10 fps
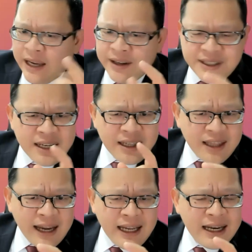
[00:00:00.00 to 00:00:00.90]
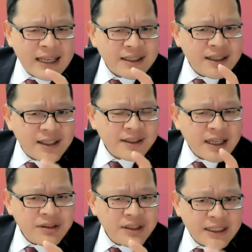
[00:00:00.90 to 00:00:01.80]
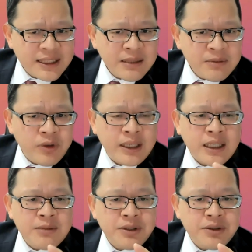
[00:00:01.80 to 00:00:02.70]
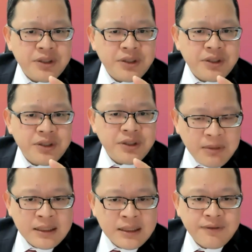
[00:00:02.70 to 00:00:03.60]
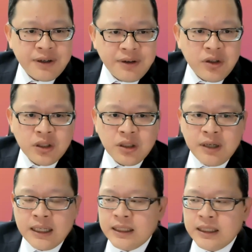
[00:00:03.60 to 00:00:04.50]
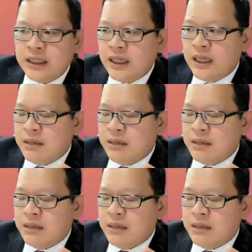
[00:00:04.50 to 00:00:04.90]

I understand Thailand has a discount system when it comes to GSS bonds, if I recall correctly.